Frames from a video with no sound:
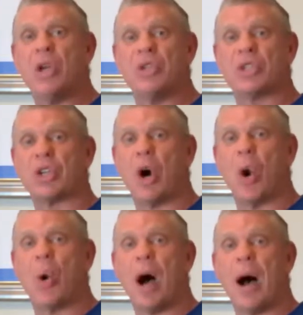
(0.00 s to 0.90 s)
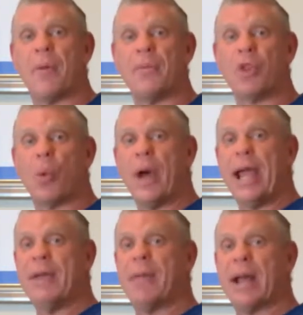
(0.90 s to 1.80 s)
So the
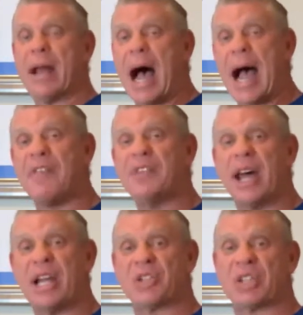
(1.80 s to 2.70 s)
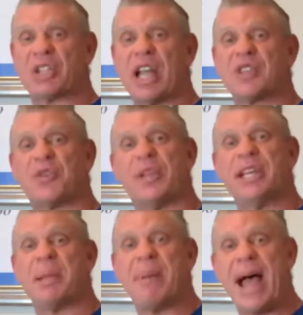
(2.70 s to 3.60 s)
way that I've done it successfully
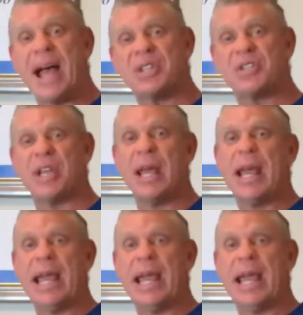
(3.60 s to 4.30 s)
in the past